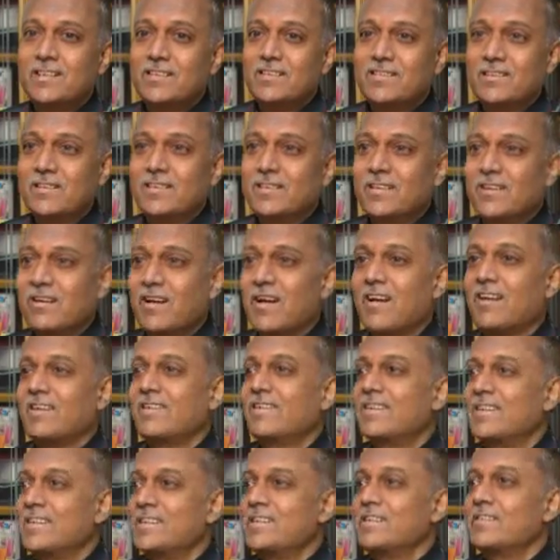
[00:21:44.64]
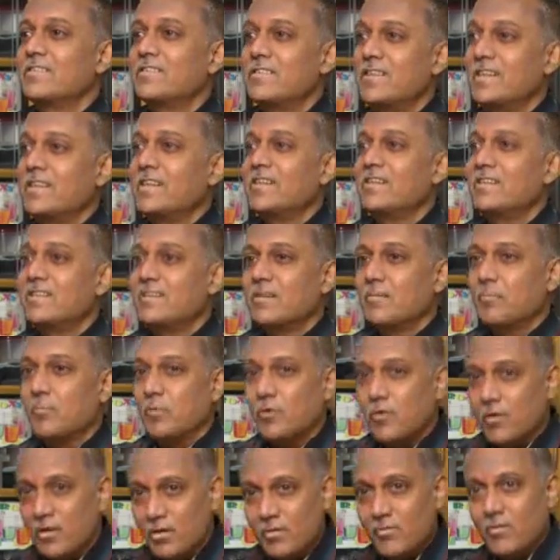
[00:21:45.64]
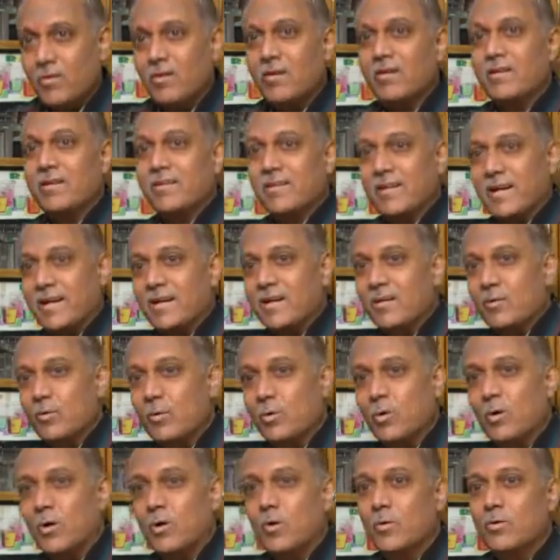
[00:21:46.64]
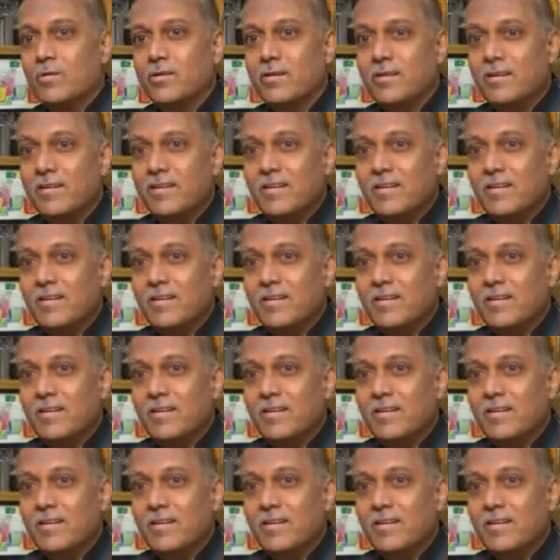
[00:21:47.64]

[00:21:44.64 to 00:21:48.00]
So in the darkness, he was taking support of the wall and trying to go out.